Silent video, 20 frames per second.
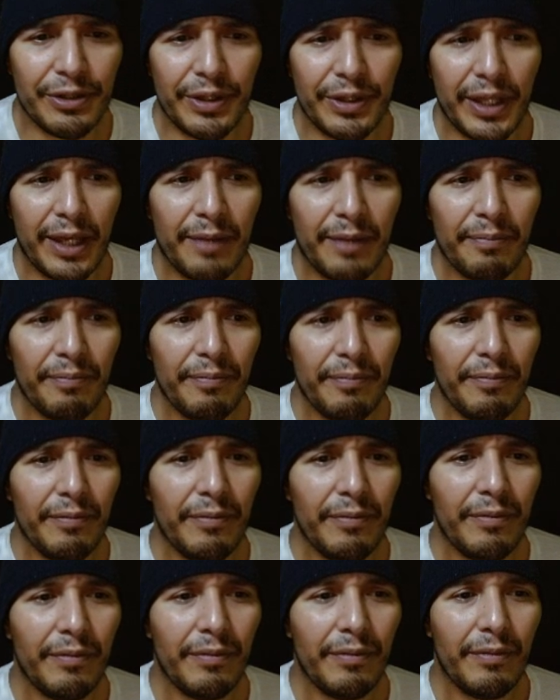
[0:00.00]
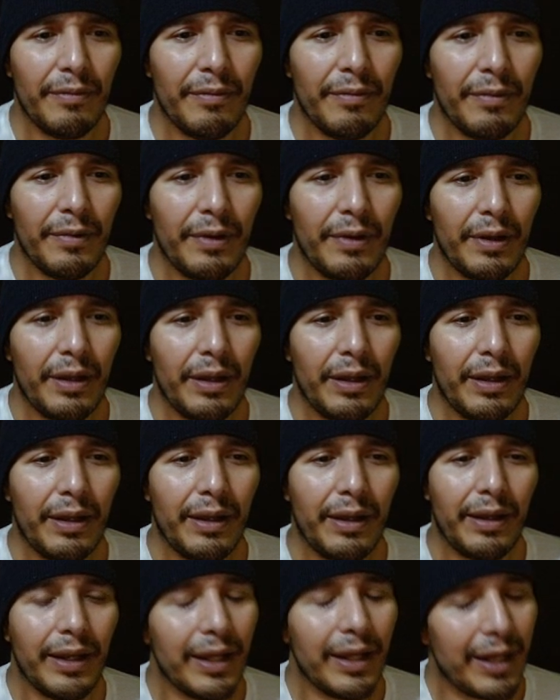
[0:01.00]
them.
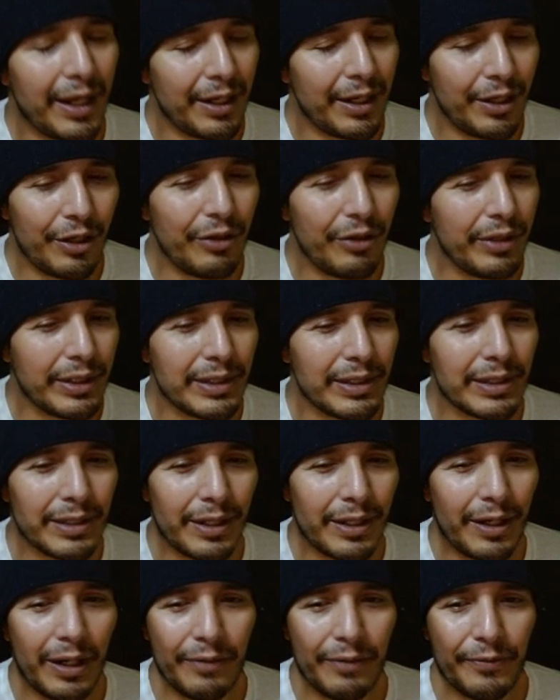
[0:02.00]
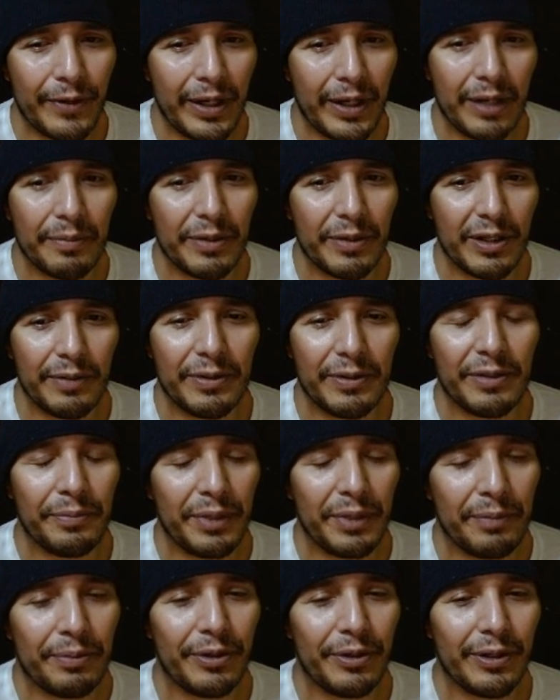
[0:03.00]
And I know this is hard for anybody to be
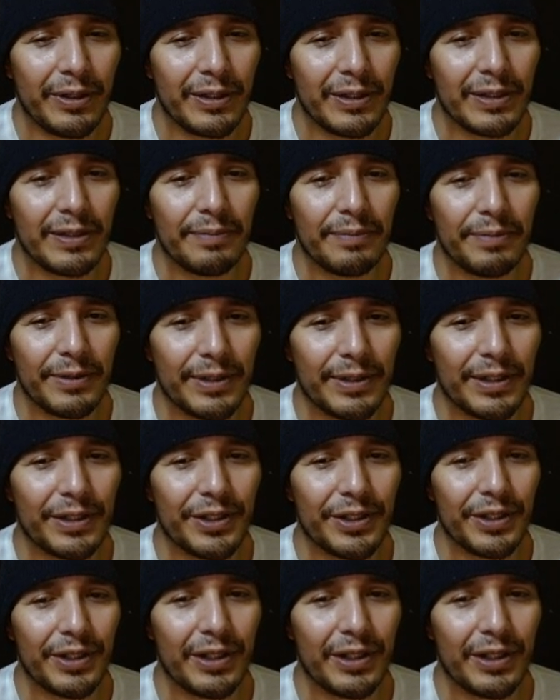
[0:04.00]
put in this position